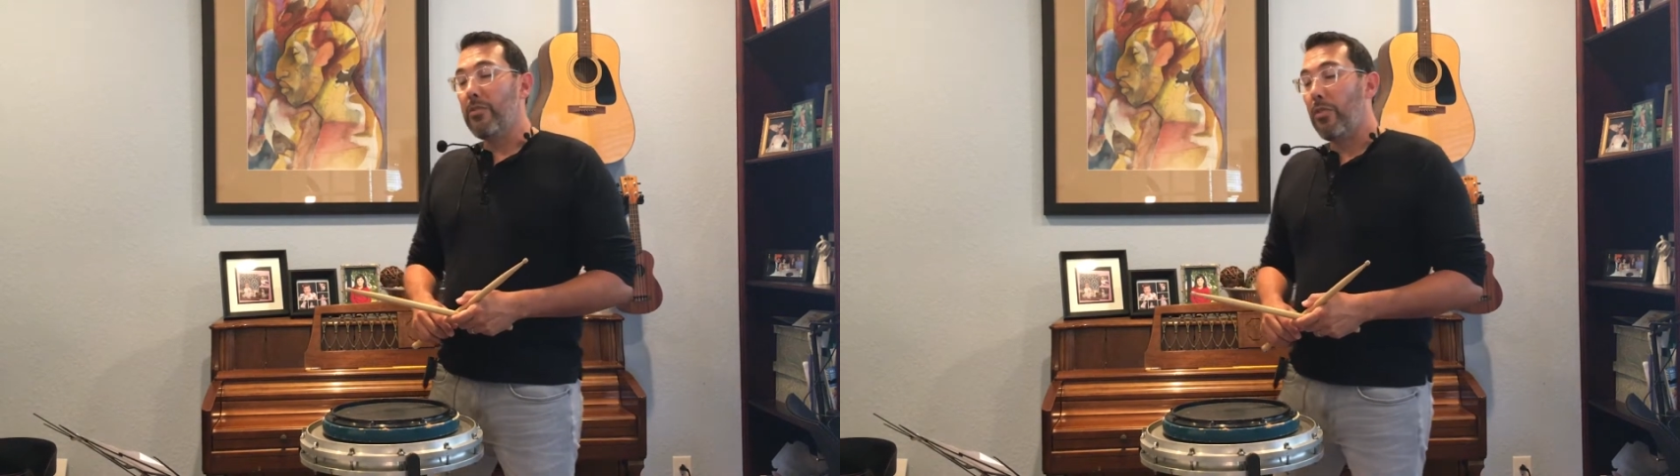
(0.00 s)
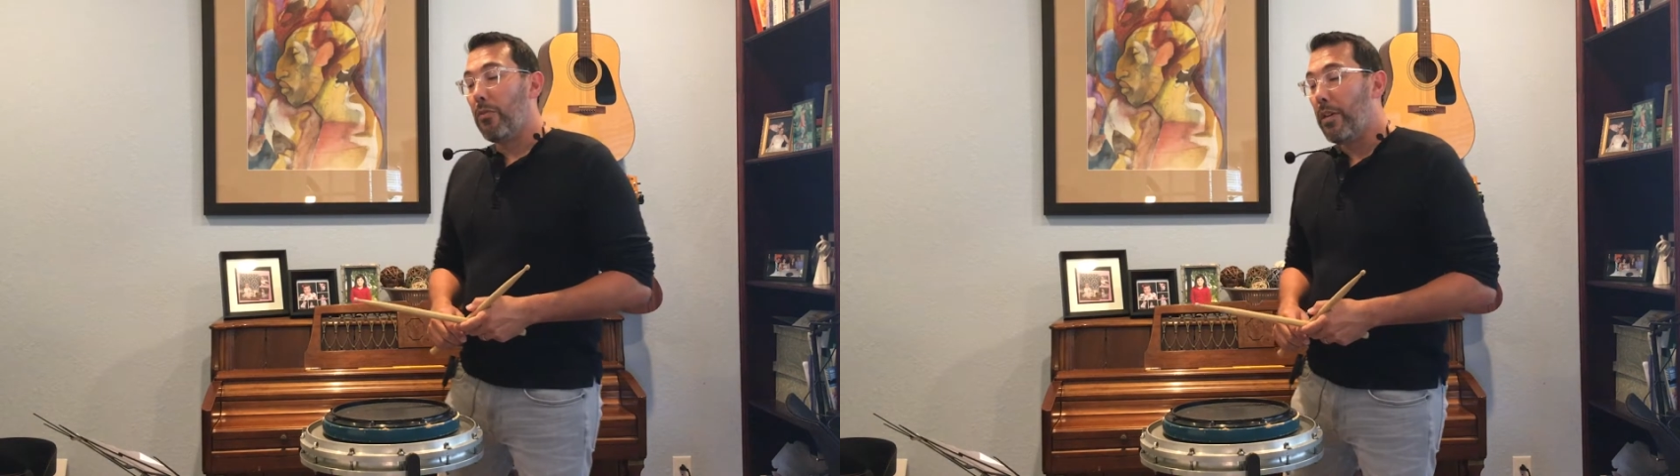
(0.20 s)

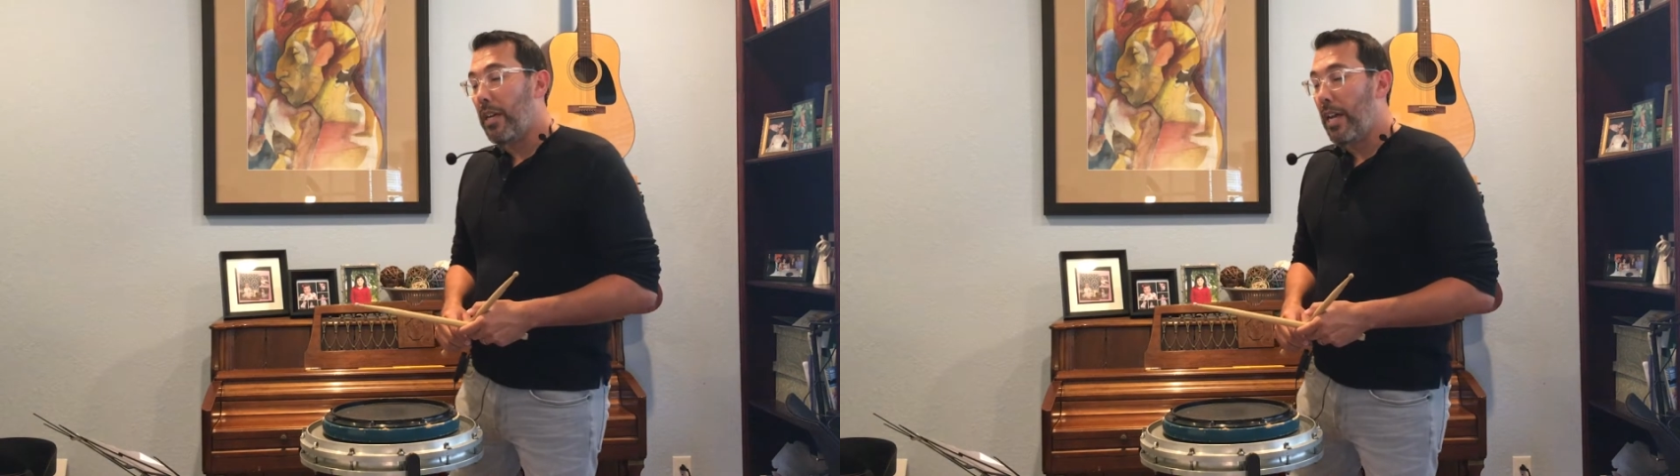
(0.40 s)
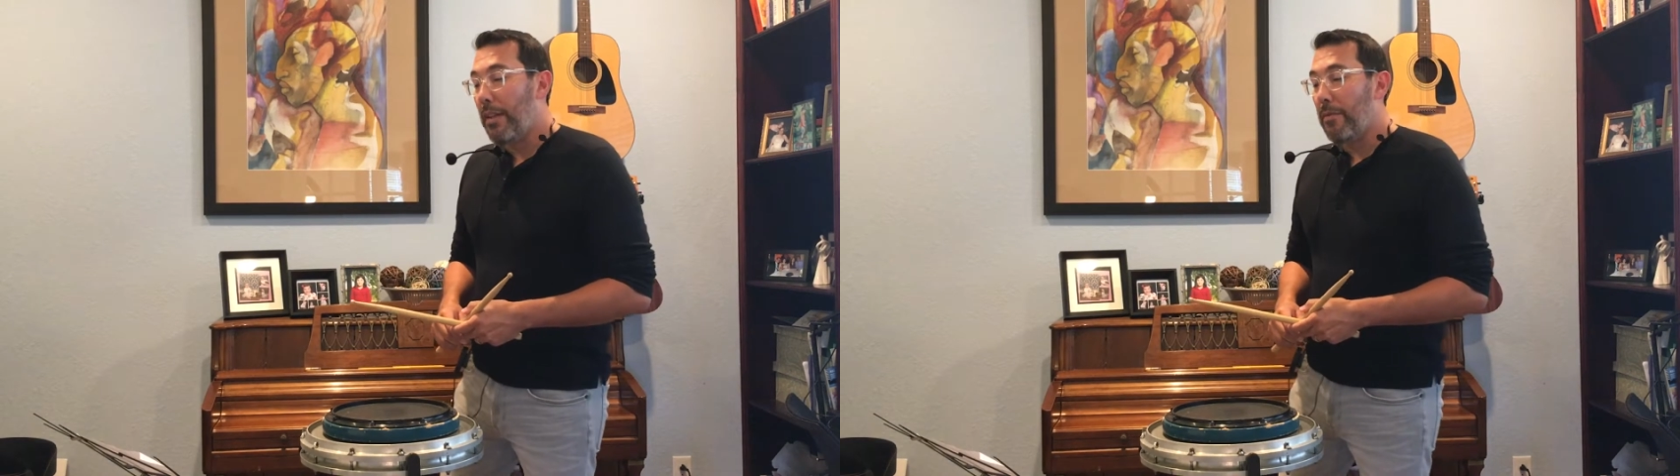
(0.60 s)

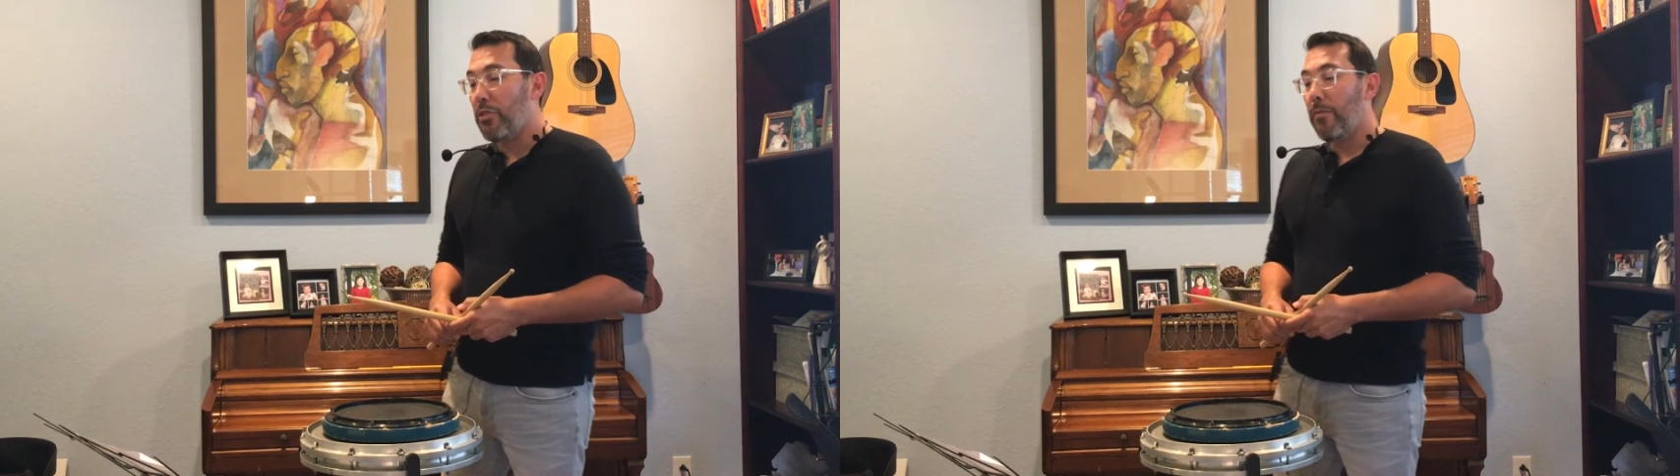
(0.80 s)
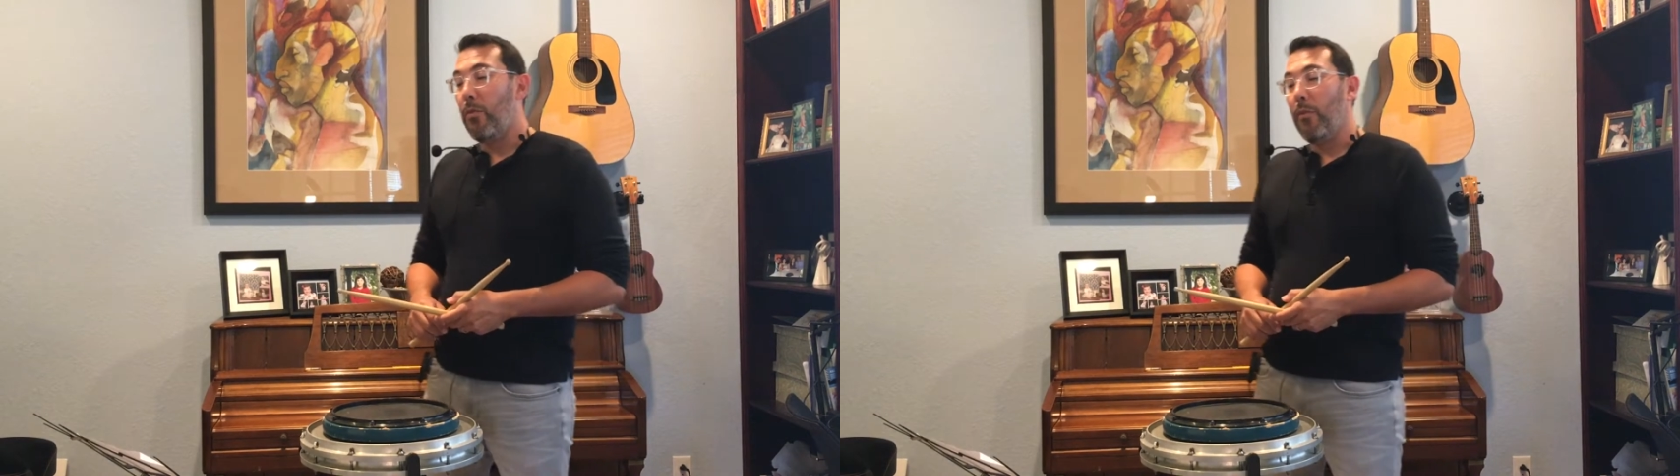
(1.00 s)
3 and measure
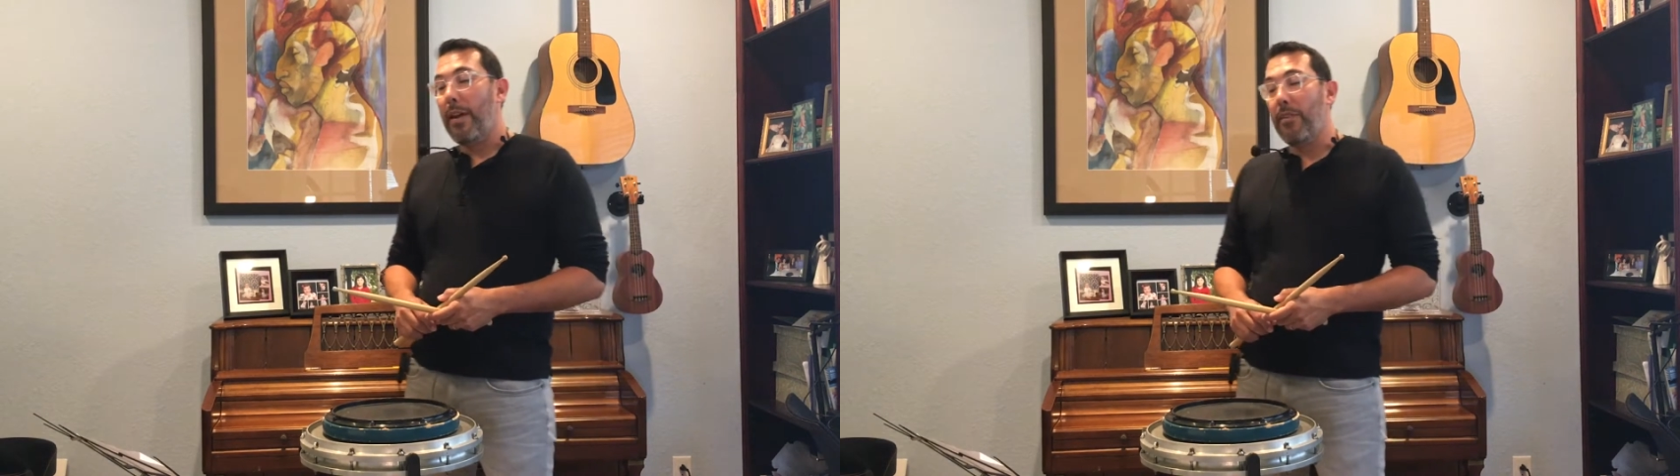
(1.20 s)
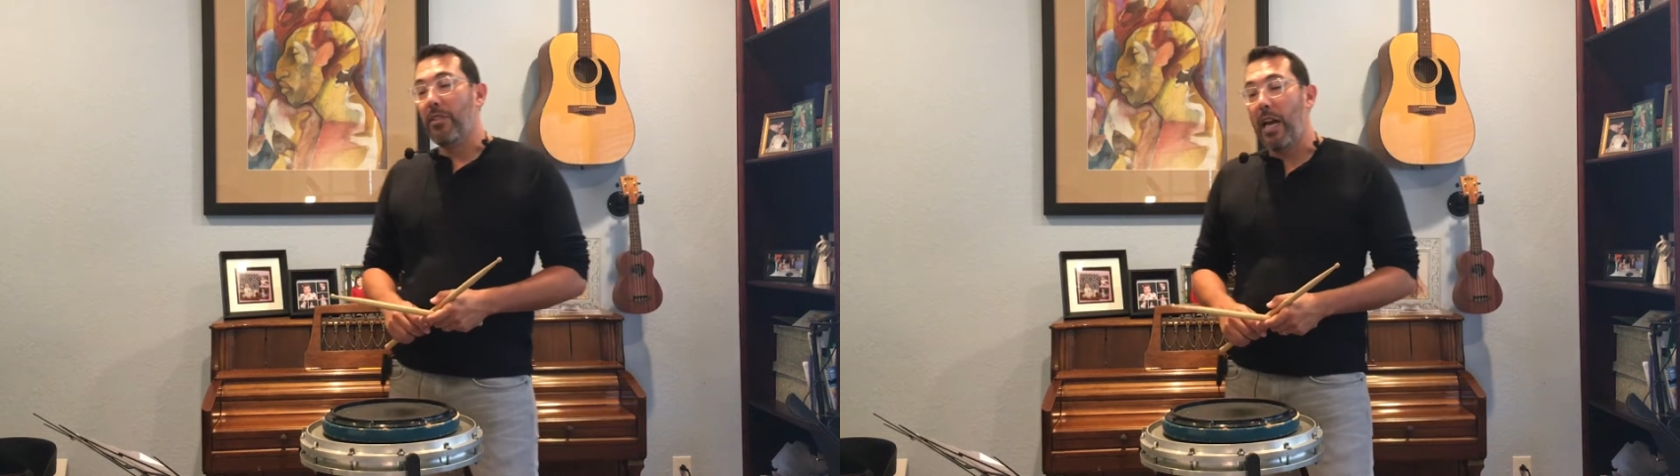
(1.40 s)
4, we have
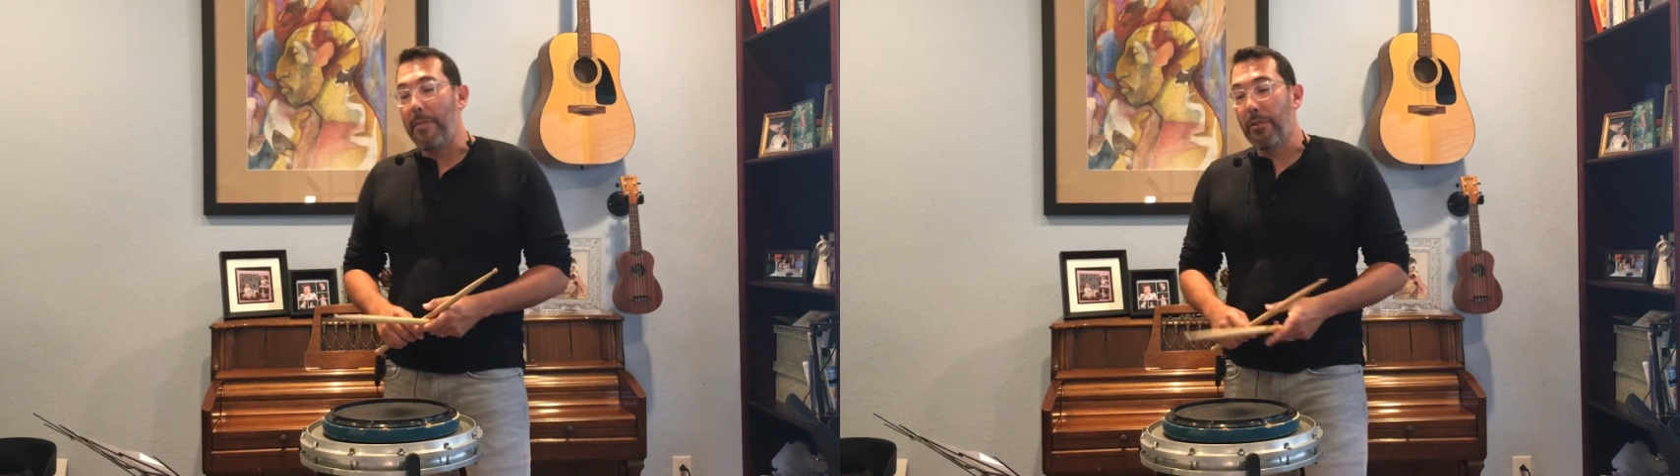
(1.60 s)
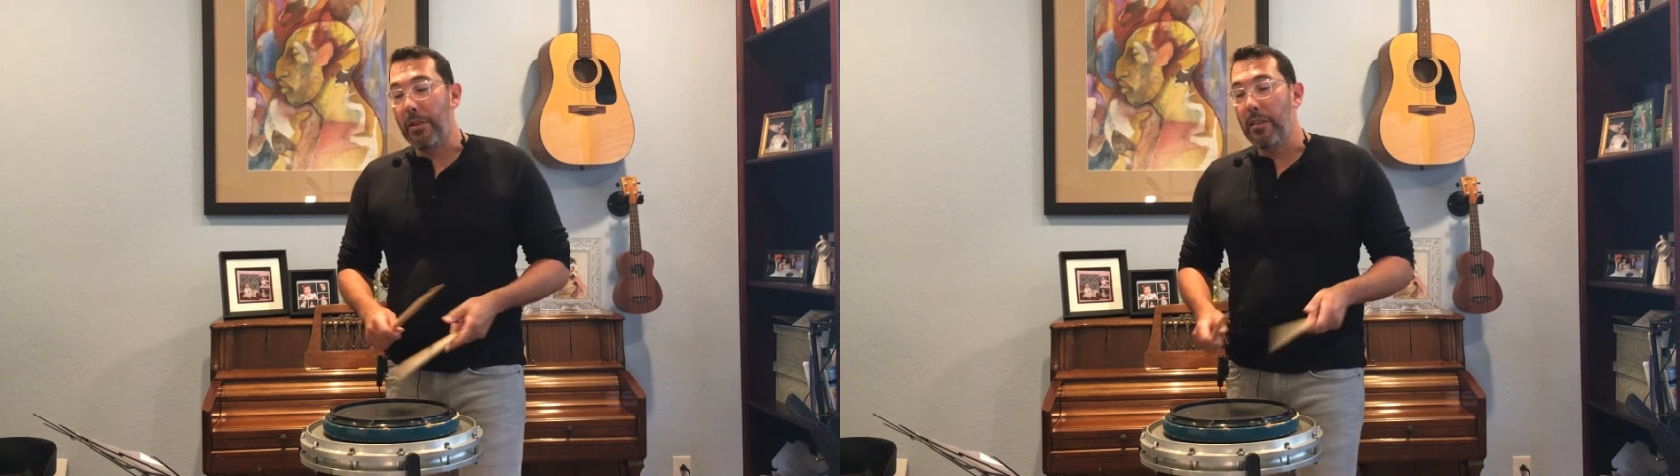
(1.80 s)
our
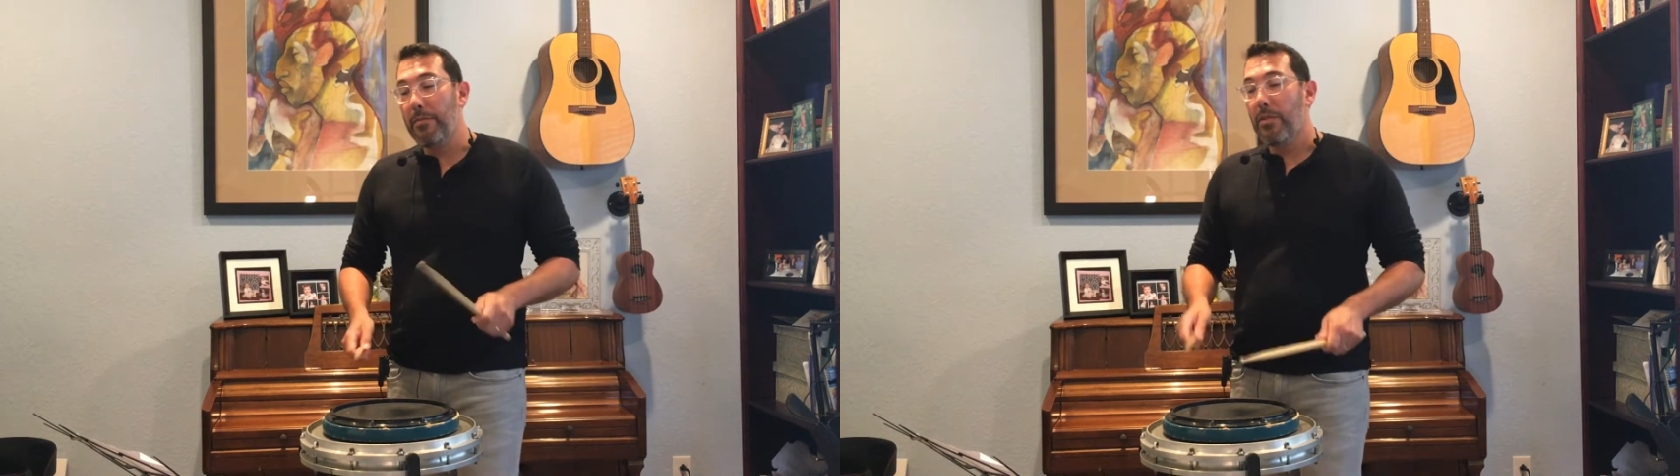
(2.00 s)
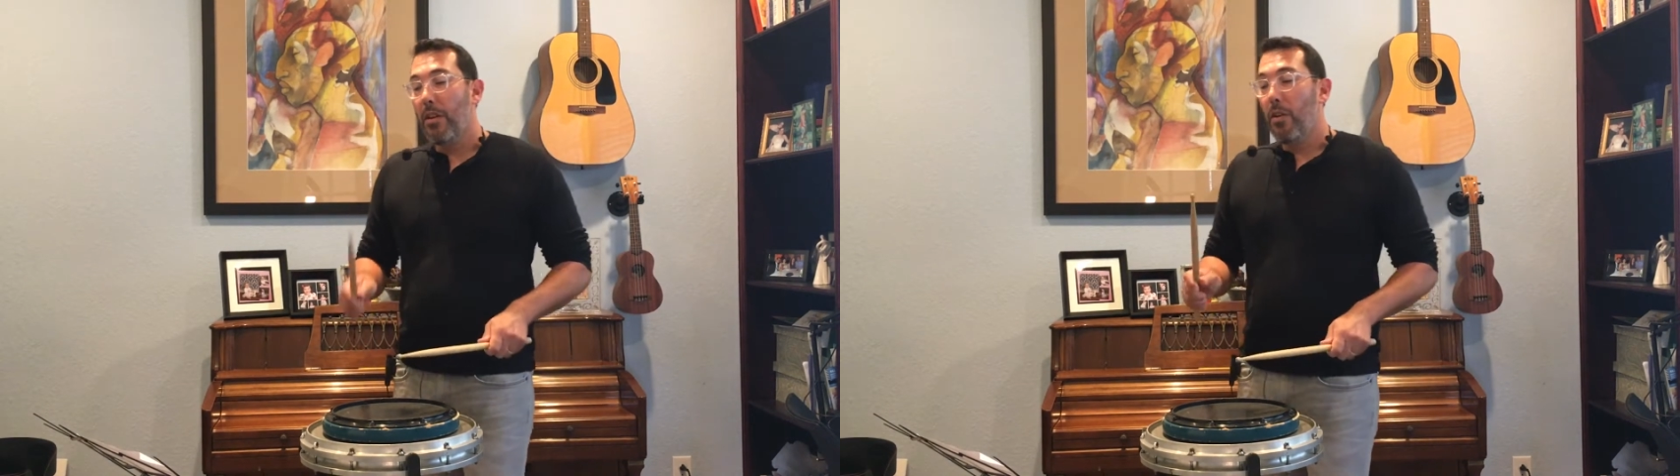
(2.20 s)
timing rhythms.